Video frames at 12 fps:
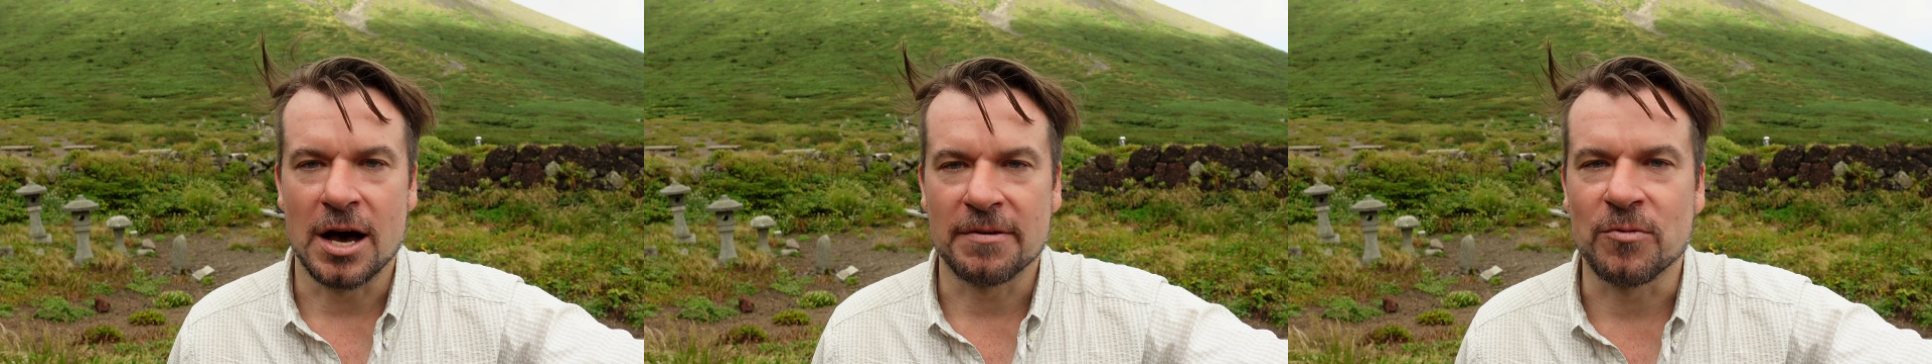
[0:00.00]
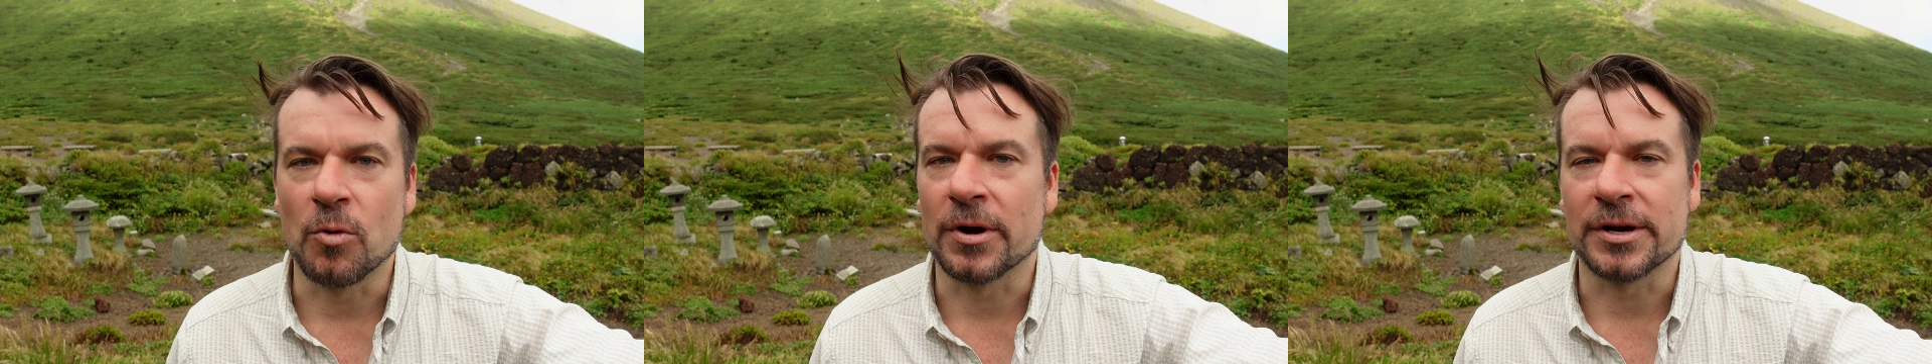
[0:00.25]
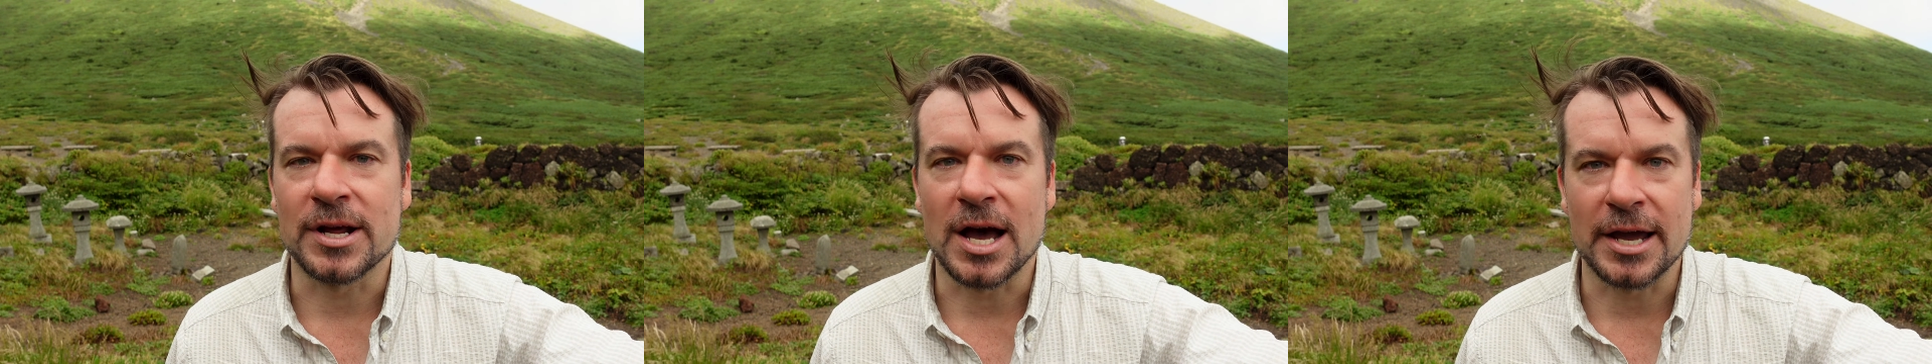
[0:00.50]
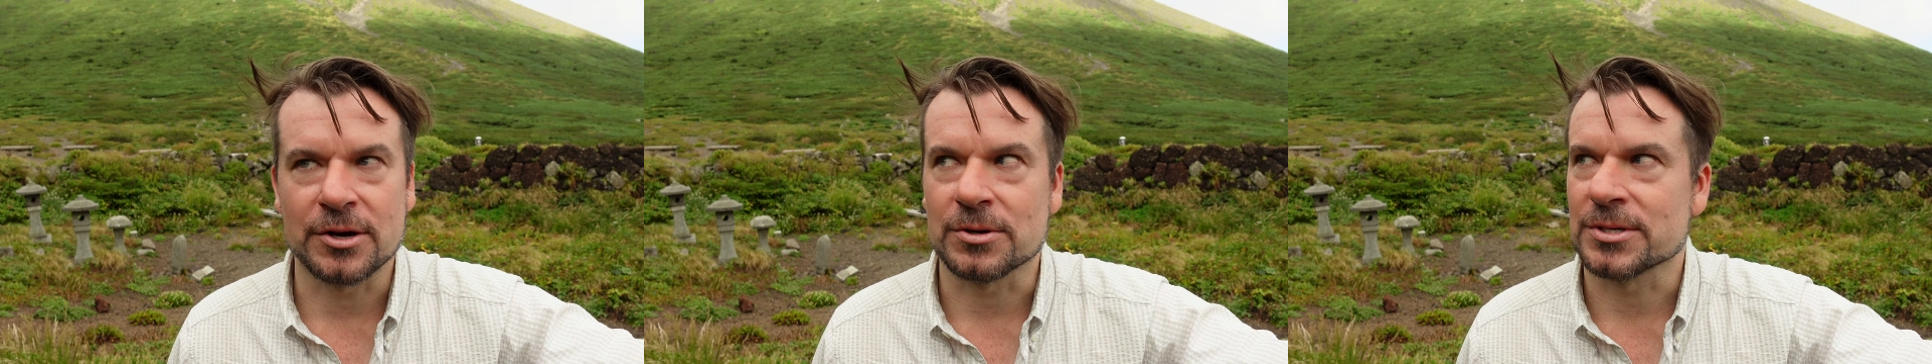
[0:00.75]
foreign
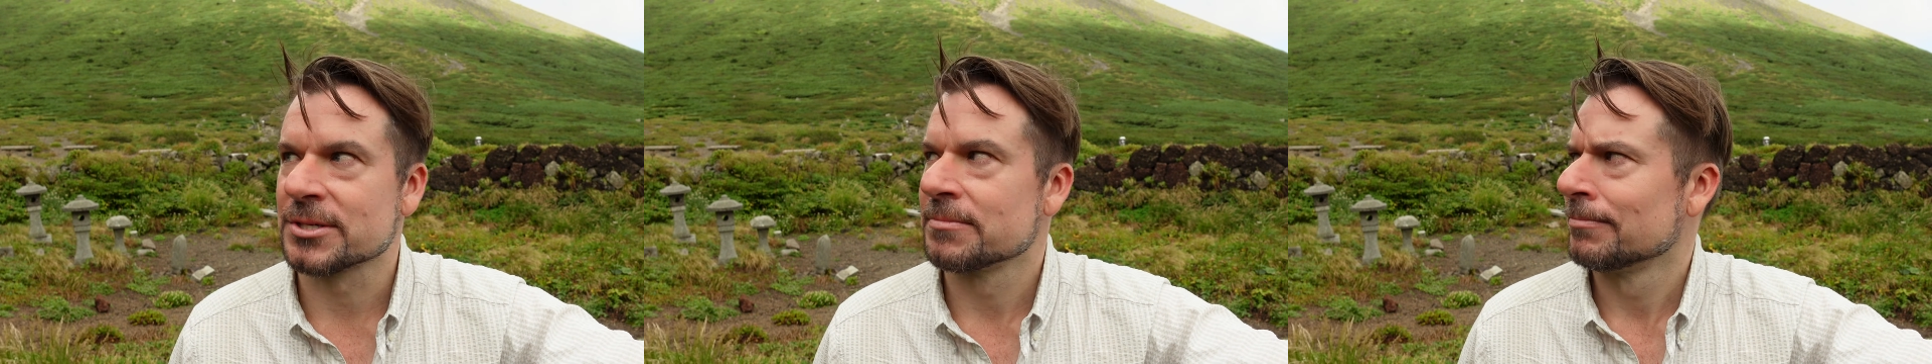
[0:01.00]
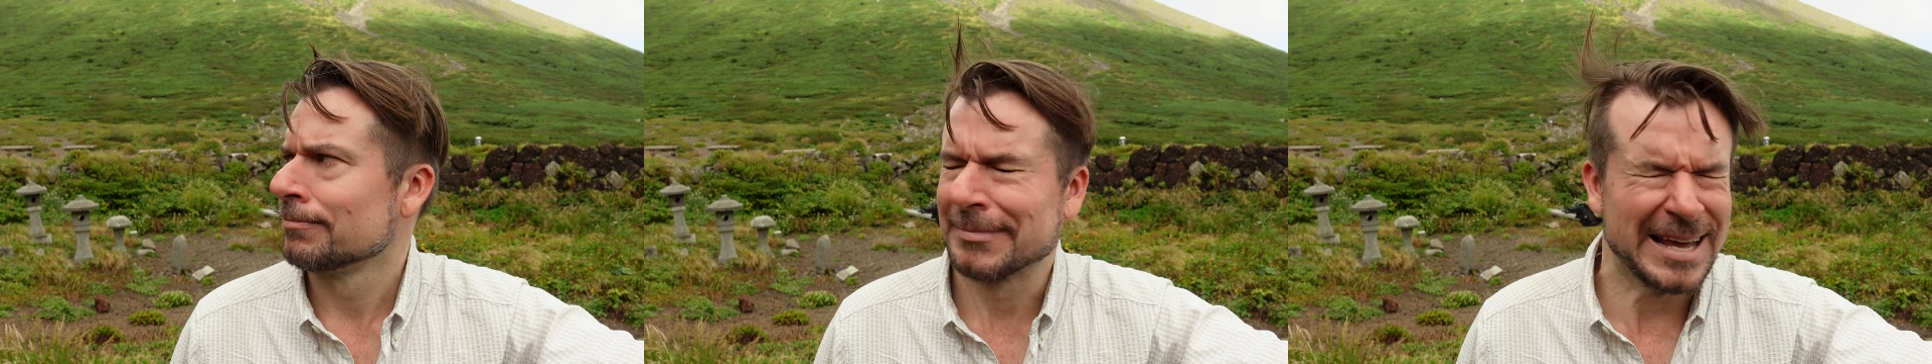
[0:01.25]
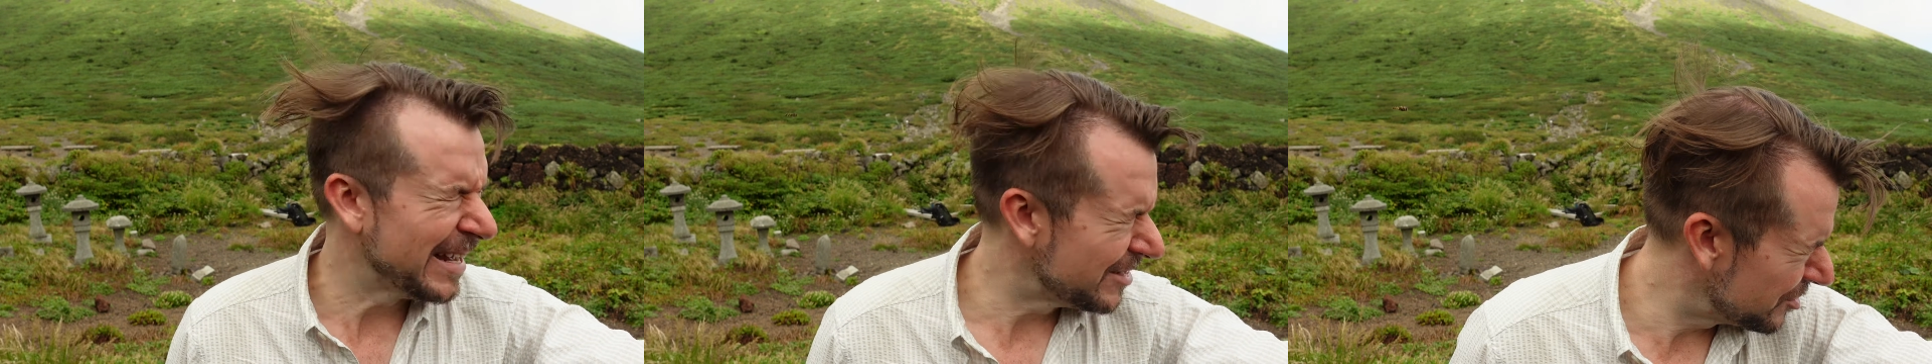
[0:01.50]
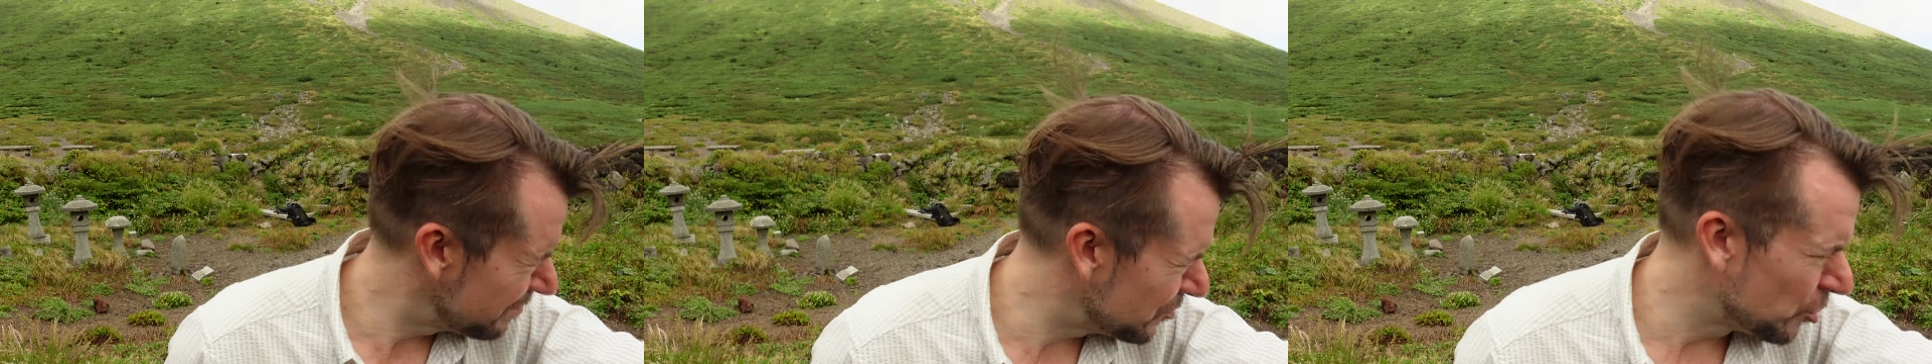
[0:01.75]
hikers and
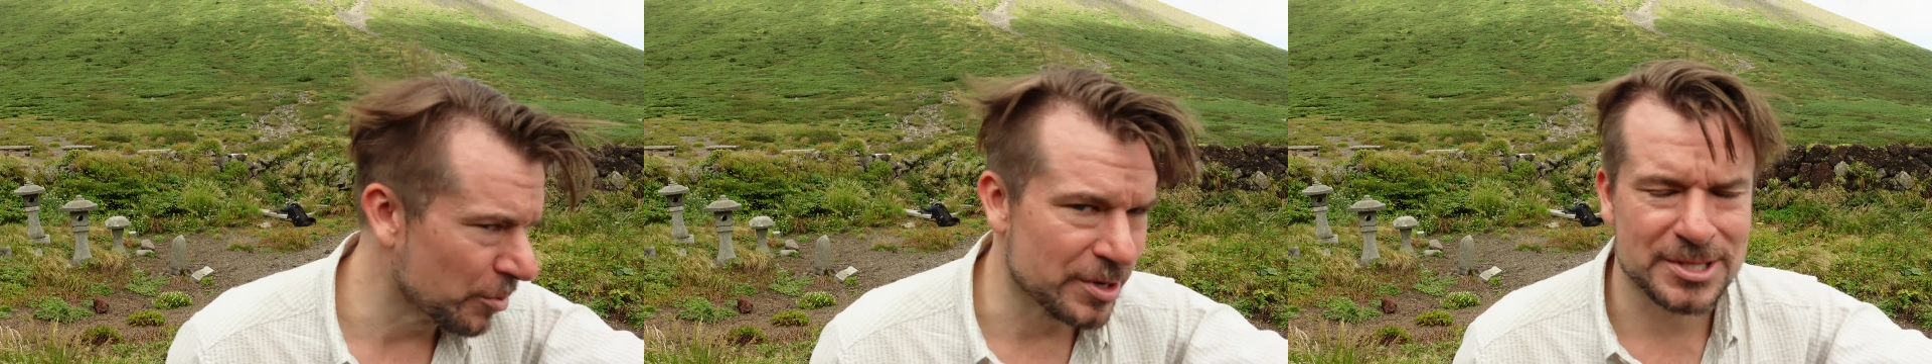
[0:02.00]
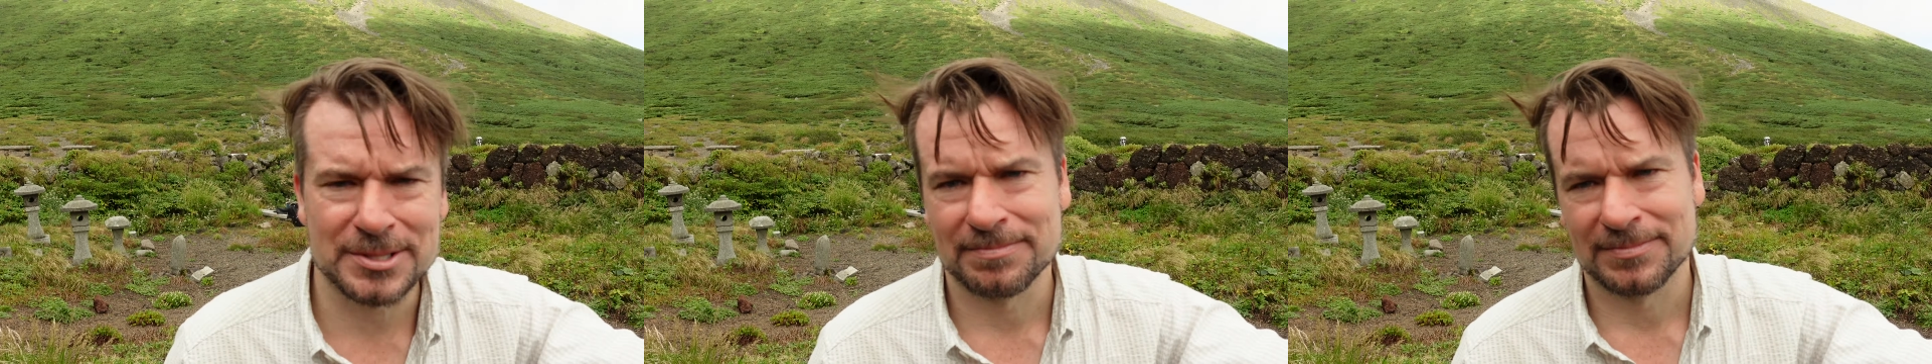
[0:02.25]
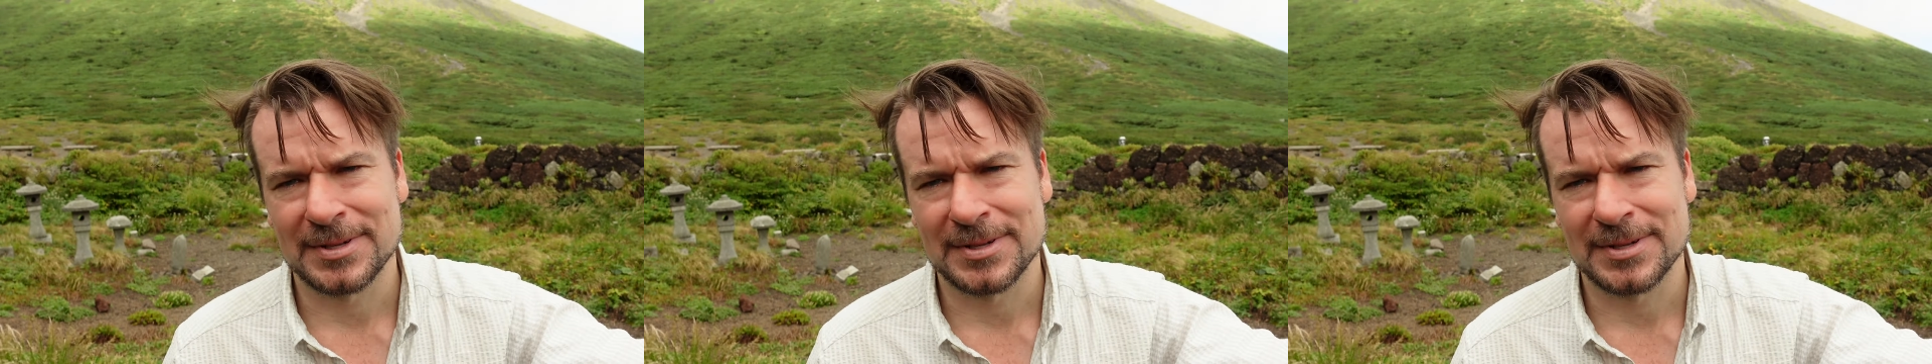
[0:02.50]
tourists.